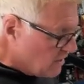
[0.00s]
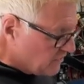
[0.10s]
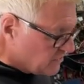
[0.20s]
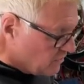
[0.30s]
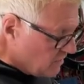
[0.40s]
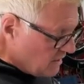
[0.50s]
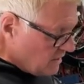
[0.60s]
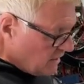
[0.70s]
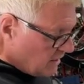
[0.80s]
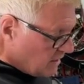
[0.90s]
So
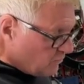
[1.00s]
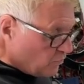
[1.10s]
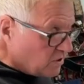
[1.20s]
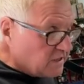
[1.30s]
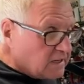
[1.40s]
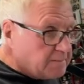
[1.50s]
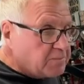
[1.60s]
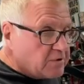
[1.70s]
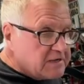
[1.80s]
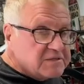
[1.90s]
uh, we're going to
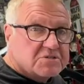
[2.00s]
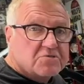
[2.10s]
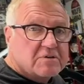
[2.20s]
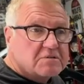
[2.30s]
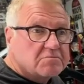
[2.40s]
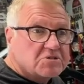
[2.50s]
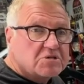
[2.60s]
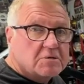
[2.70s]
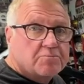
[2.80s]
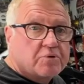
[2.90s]
upgrade this transmission
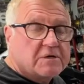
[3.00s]
and put